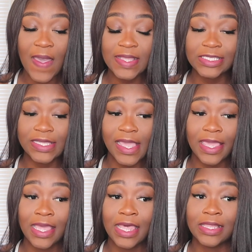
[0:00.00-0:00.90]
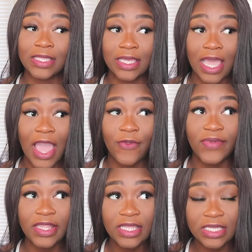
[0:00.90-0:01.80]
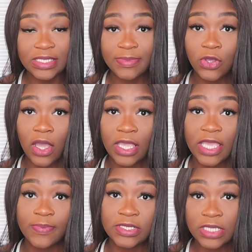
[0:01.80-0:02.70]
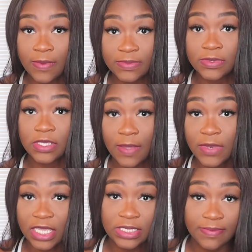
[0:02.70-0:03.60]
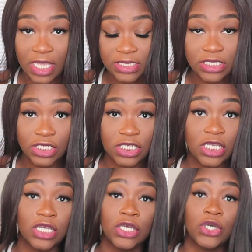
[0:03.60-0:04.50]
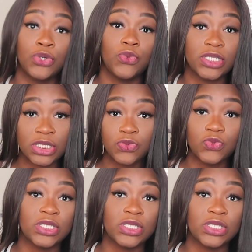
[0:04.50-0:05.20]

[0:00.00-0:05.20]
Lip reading: I was like, look, I really need to be on campus come next semester. What's